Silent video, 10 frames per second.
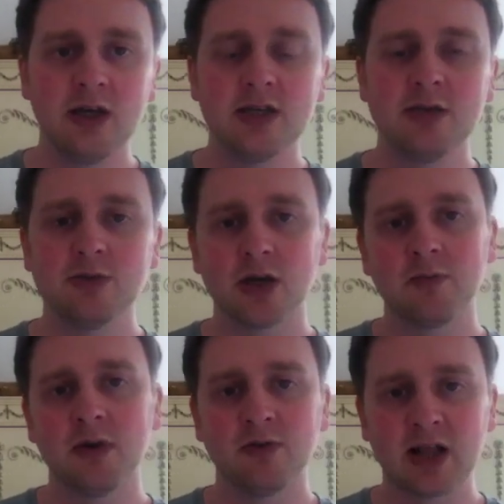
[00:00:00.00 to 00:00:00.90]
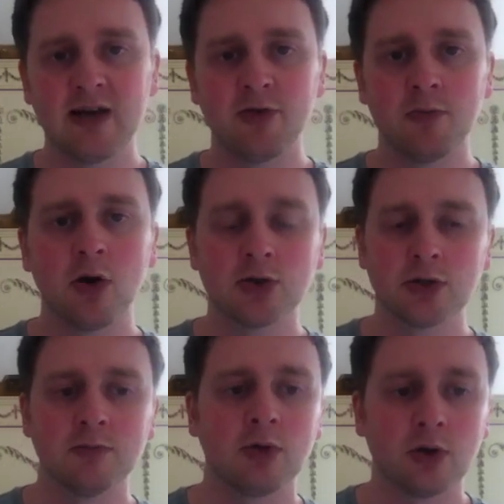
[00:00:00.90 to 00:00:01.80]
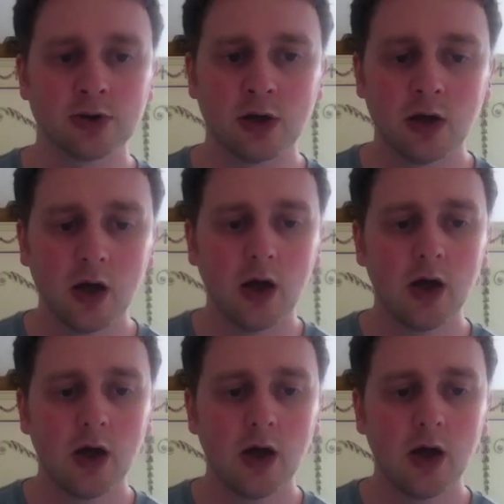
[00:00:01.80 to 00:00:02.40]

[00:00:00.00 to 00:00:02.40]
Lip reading: He seems like a bit of a cleverer boxer than Proksa,